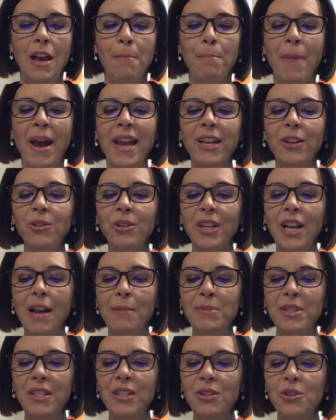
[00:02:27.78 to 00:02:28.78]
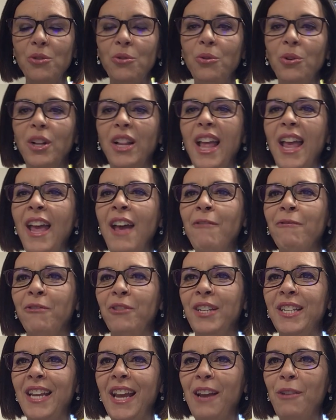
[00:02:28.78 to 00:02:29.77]
Michael comes to school
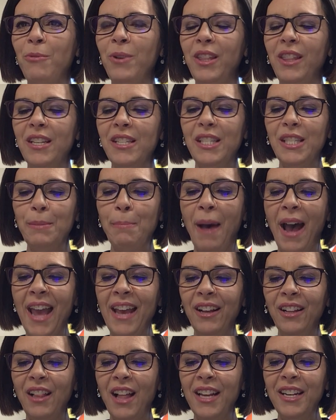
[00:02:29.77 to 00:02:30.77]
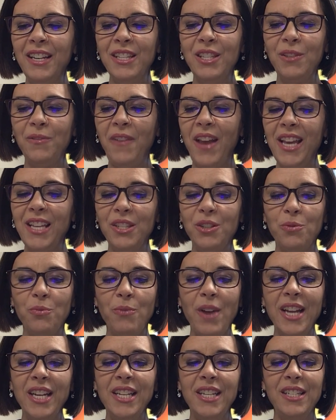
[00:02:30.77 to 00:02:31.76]
every day with a smile on his face,
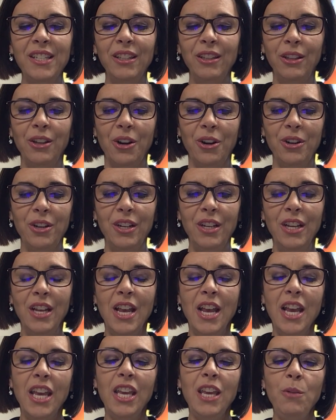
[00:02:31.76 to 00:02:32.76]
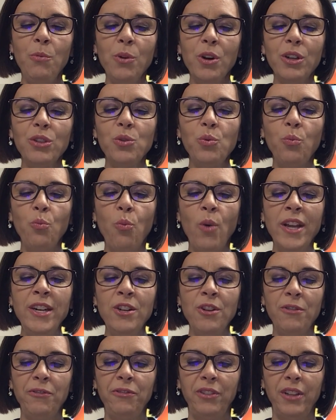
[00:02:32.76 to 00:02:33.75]
ready to learn. He works
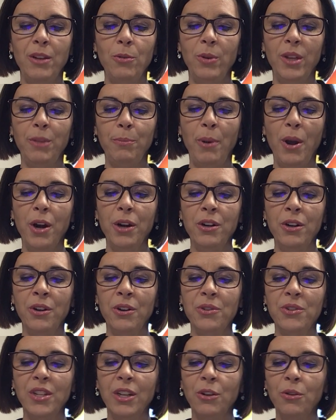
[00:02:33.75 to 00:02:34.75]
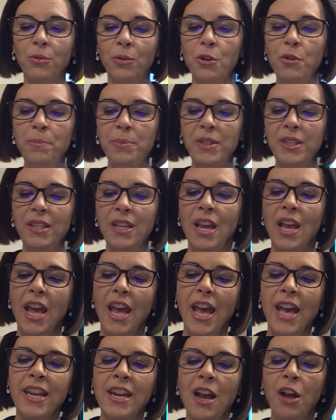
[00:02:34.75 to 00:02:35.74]
wonderfully with partners and groups
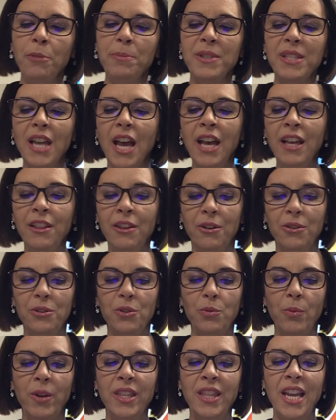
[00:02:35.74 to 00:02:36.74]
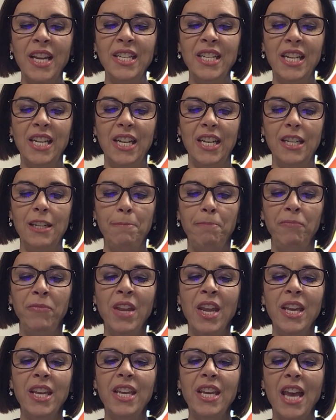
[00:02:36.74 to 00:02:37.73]
and helps others when they need it.
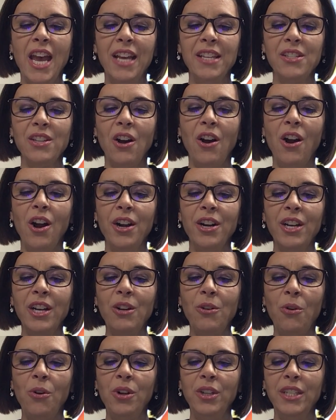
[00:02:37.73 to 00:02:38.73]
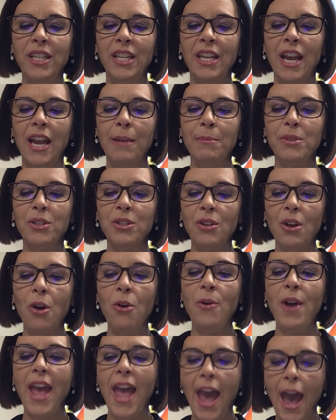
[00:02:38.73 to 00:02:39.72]
He has a heart of gold, and I am
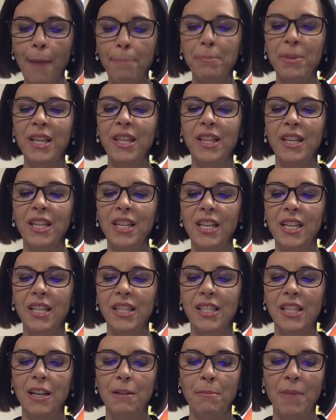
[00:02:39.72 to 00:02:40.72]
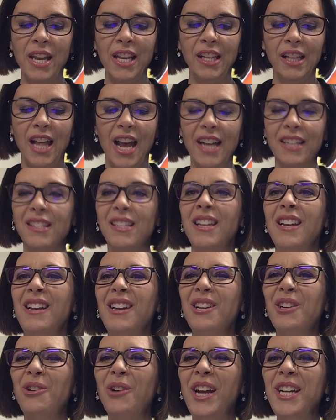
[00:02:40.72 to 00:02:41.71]
so happy that he is in my class.
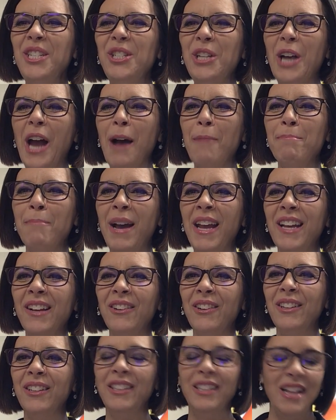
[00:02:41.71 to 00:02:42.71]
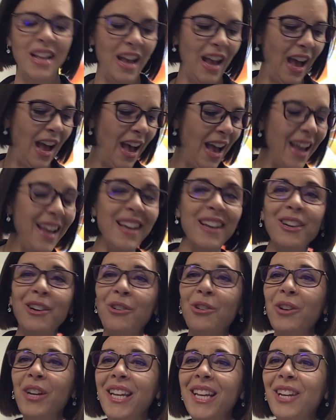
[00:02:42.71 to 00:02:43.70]
Great job, Michael. I
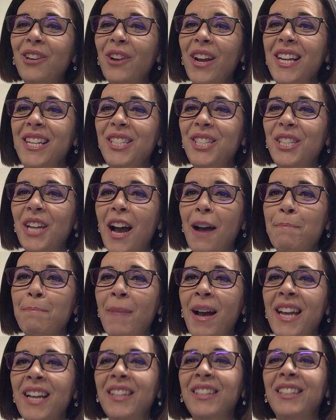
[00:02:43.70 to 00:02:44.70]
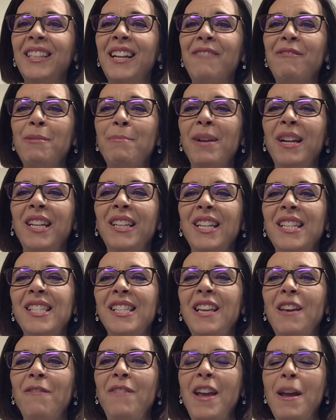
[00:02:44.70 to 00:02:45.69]
agree. Great job, Michael. Everybody, let's
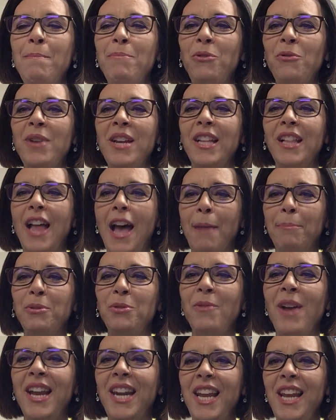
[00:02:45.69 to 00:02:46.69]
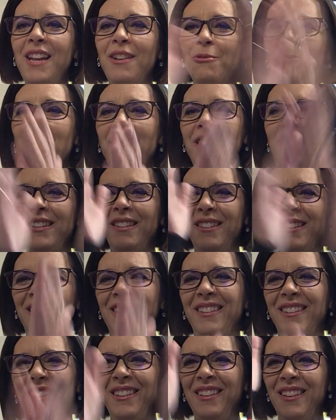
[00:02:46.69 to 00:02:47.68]
give him three claps. Ready?
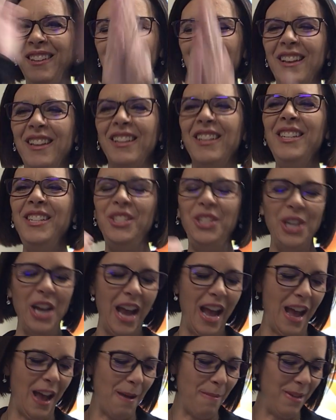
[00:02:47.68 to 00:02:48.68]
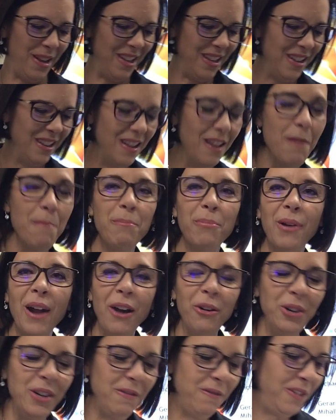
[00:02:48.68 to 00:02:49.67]
Good job.
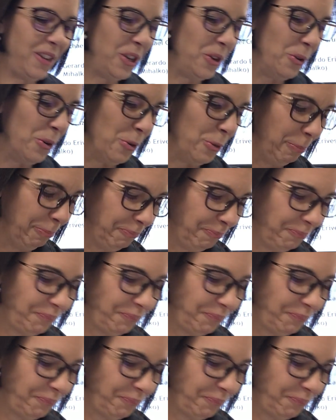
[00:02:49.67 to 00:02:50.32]
Proud of you.